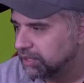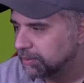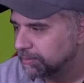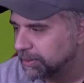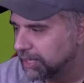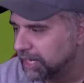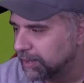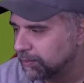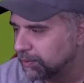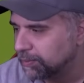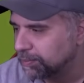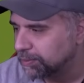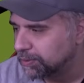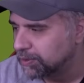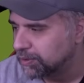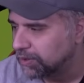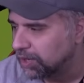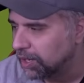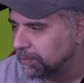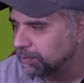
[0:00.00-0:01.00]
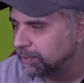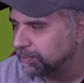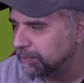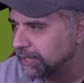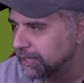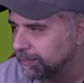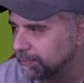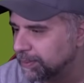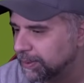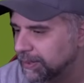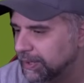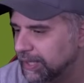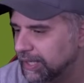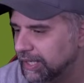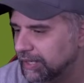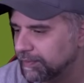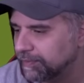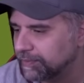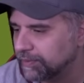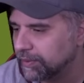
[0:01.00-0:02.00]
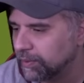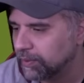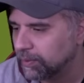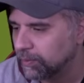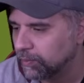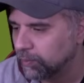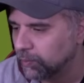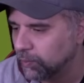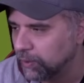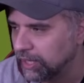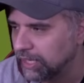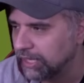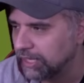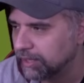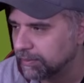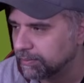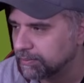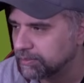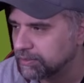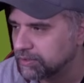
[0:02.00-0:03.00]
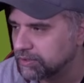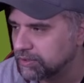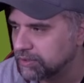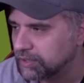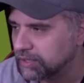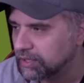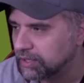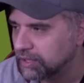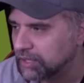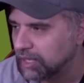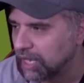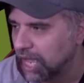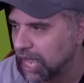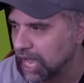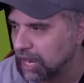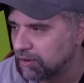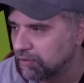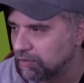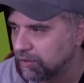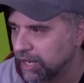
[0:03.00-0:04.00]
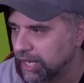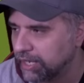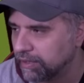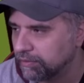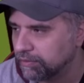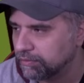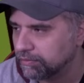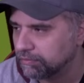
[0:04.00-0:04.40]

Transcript: but I would probably put Williams at right